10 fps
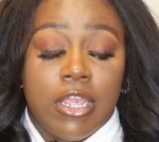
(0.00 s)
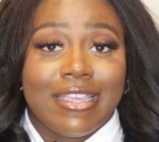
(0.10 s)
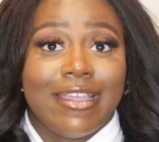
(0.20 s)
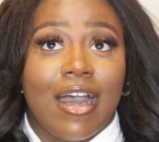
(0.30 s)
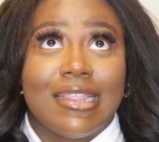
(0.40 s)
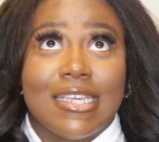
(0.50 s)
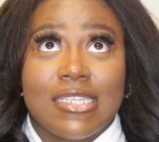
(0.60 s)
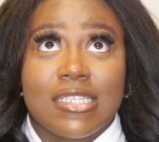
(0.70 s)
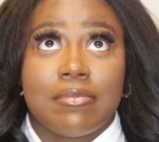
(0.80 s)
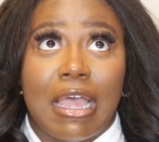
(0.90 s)
Y'all,
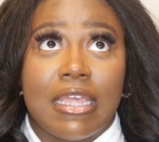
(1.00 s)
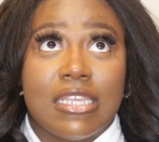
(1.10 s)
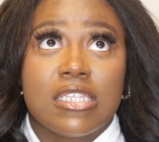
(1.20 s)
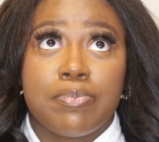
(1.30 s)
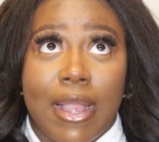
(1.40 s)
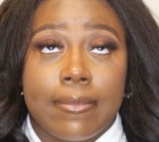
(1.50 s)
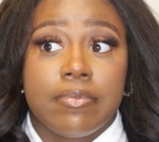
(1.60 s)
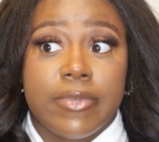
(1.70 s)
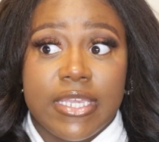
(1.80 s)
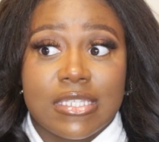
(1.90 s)
this
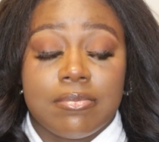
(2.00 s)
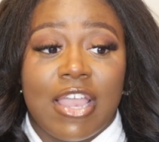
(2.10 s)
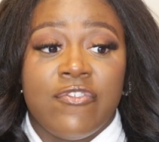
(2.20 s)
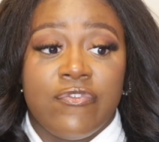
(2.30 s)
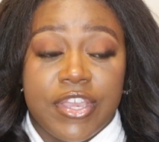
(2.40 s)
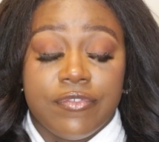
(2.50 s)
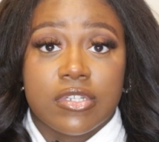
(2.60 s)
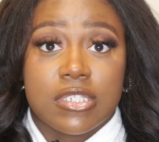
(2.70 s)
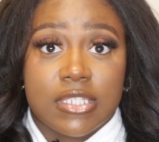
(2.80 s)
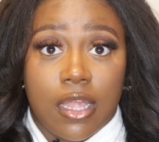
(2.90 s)
probably is my
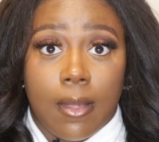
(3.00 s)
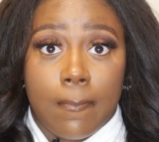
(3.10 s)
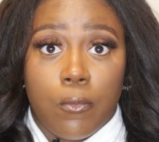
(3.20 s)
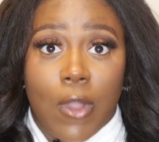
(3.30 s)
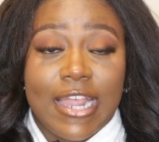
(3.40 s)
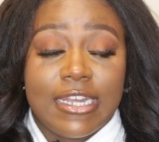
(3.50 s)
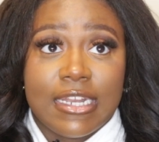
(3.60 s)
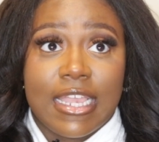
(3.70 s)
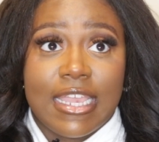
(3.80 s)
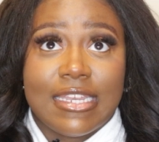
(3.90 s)
favorite step.
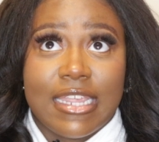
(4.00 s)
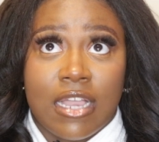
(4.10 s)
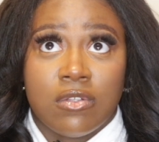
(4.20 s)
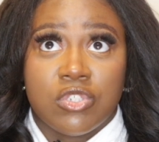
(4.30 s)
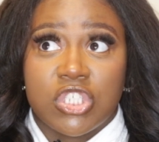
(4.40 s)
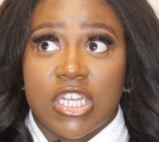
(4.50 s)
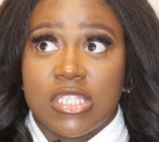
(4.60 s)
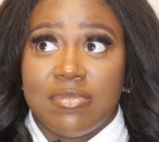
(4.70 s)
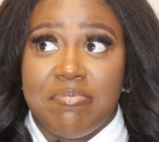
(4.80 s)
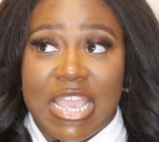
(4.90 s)
Writing it down
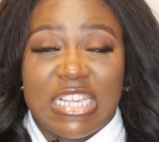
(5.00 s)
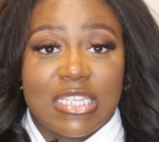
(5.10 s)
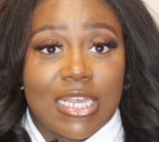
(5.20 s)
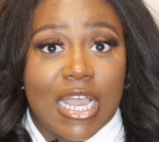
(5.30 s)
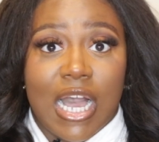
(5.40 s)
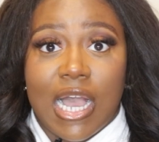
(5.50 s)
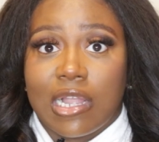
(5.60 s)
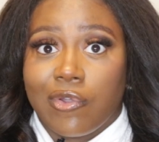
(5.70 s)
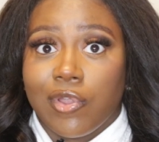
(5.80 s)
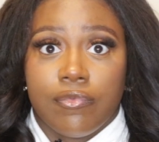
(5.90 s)
just makes it
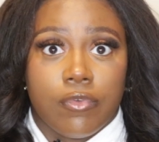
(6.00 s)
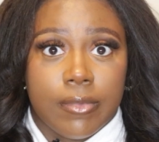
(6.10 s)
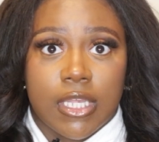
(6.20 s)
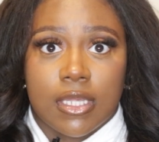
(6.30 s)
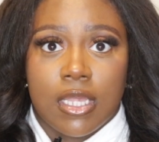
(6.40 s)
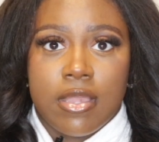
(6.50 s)
concrete for me.